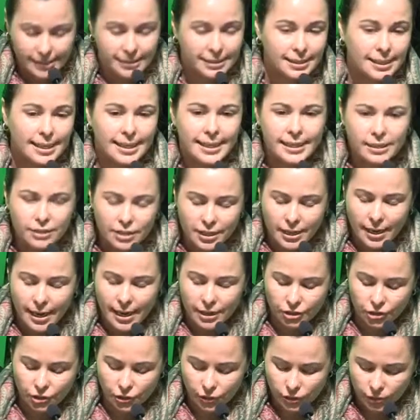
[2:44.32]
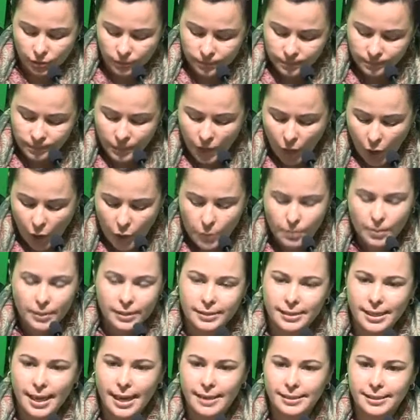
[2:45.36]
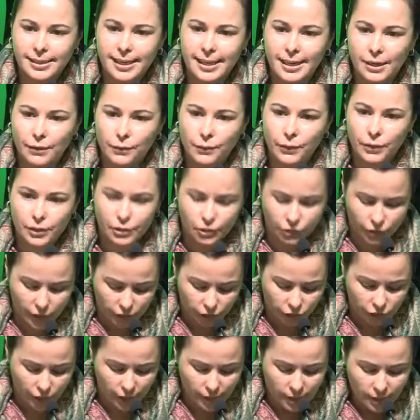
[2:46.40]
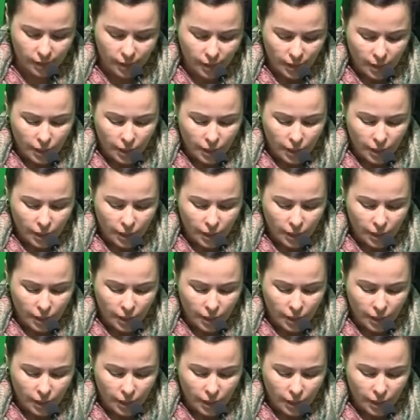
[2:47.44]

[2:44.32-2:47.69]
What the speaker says: is an international open data infrastructure